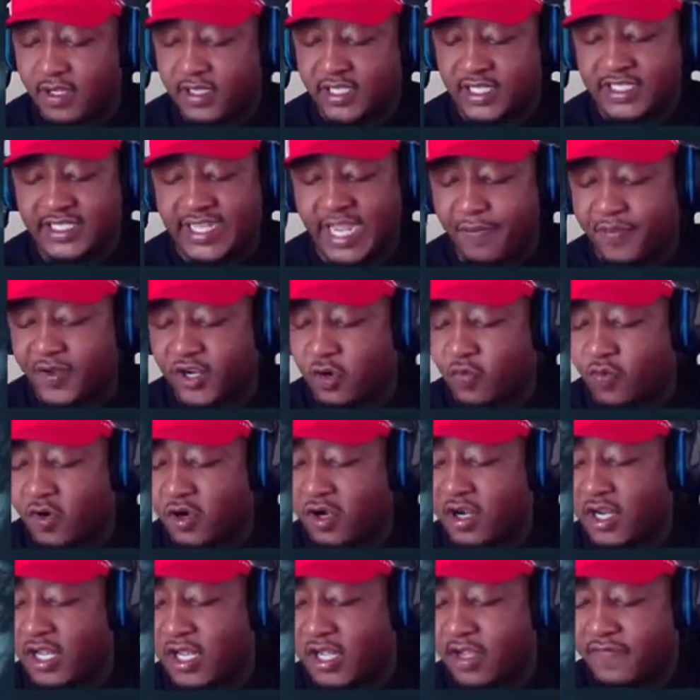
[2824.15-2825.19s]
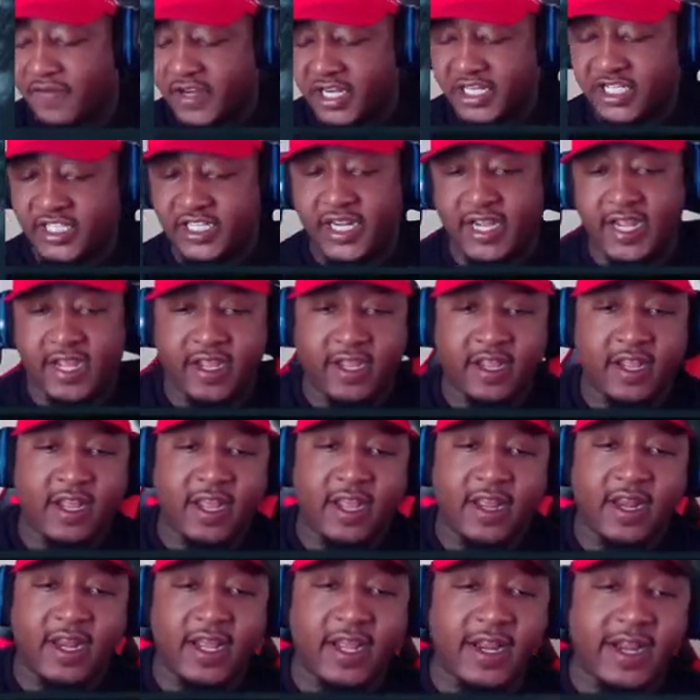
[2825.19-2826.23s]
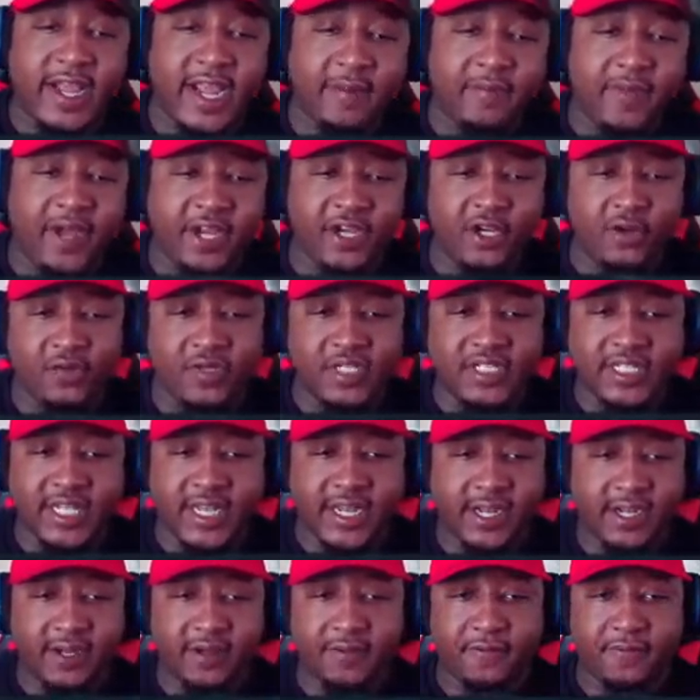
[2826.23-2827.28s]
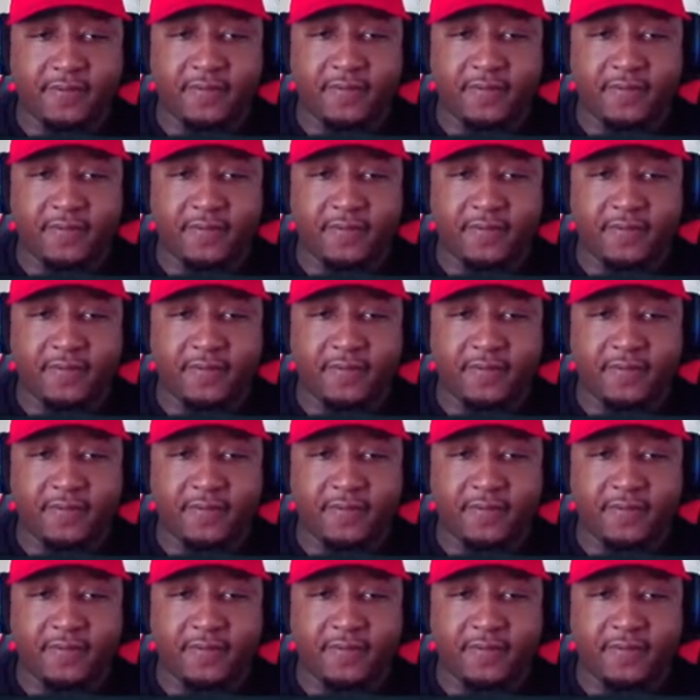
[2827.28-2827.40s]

Just type in the word love in the chat. Let Nightbot do his thing.